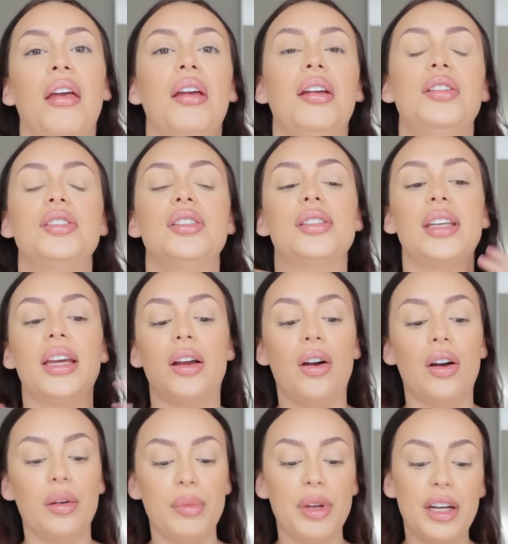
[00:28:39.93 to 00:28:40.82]
it's just
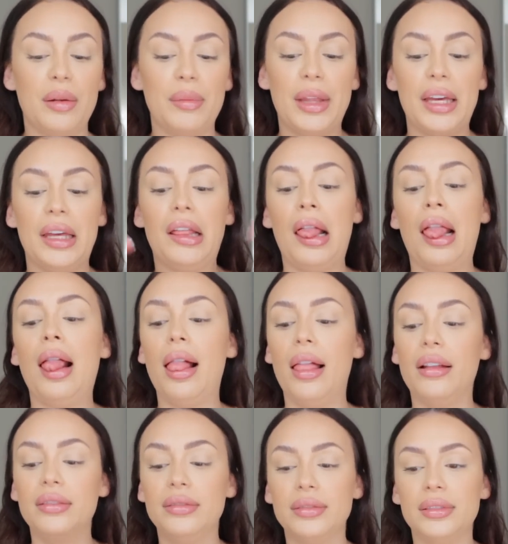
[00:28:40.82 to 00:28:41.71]
like on me and I'm like,
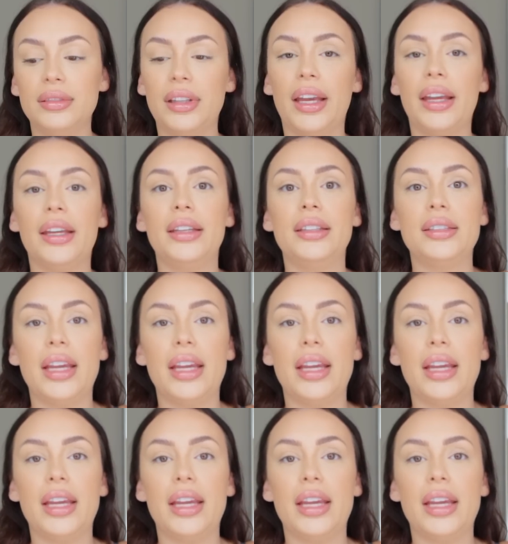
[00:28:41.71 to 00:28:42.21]
ugh, like